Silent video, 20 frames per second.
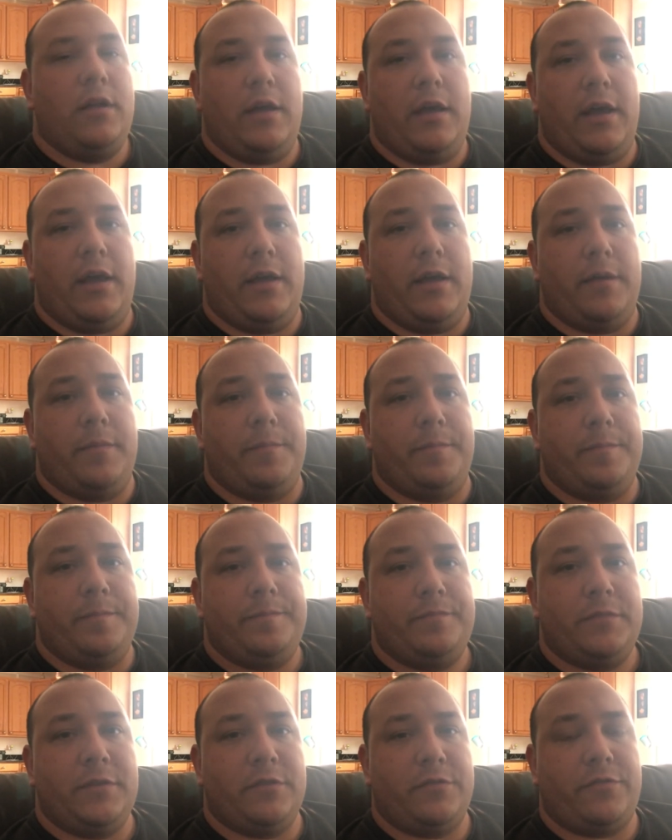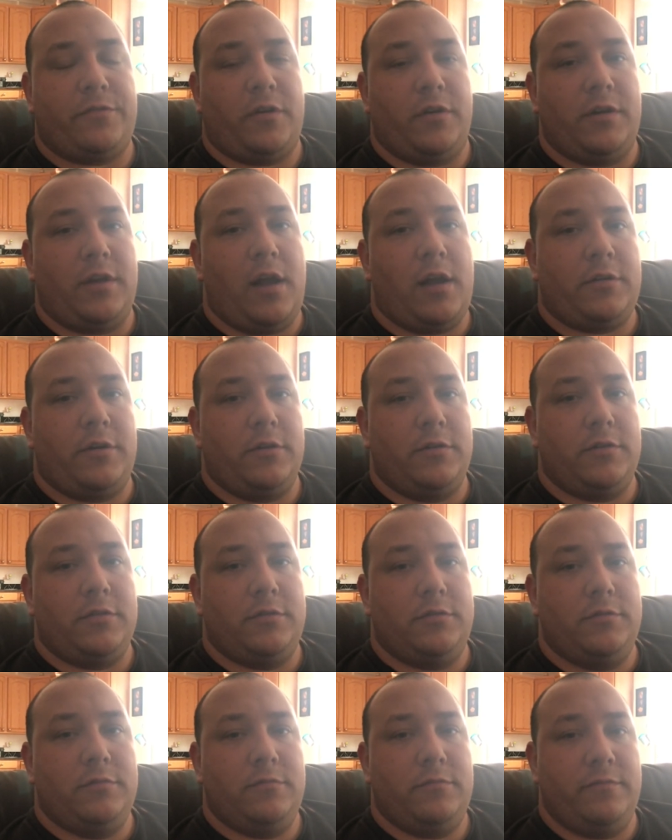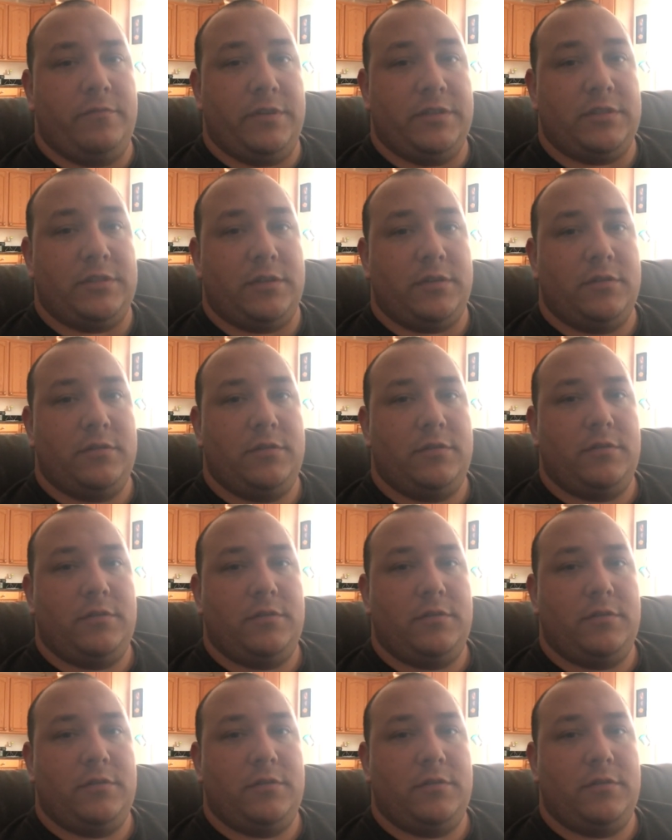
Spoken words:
and it was for a doctor's visit,